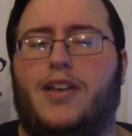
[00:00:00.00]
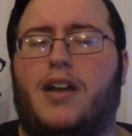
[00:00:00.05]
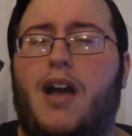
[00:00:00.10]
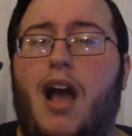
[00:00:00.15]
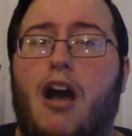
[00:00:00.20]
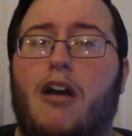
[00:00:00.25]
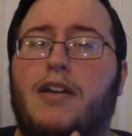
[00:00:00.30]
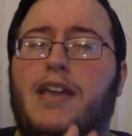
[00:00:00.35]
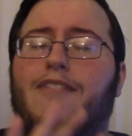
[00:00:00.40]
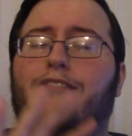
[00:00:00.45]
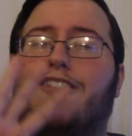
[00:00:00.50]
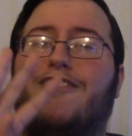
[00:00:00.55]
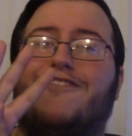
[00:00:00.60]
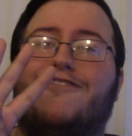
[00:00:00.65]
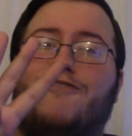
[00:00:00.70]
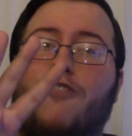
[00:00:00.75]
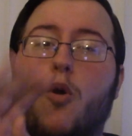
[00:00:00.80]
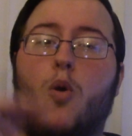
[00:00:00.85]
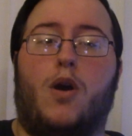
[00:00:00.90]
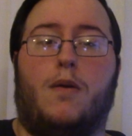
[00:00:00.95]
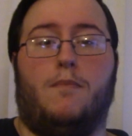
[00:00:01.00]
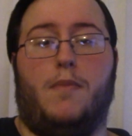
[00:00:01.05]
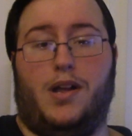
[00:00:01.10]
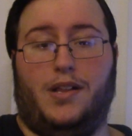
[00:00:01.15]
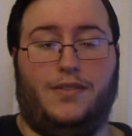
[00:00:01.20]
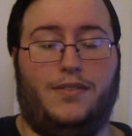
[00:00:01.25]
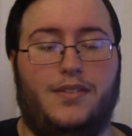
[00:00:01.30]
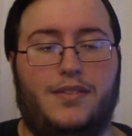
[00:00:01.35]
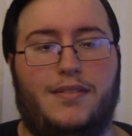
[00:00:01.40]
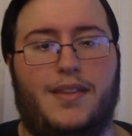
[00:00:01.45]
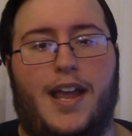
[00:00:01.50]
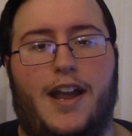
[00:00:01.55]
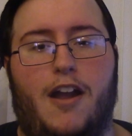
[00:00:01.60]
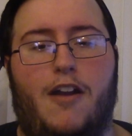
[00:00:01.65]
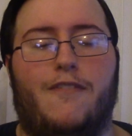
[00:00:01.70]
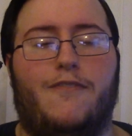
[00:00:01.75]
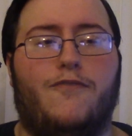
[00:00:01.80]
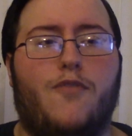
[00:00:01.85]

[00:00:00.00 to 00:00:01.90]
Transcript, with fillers: I'll, I'll, give it four months. There you go.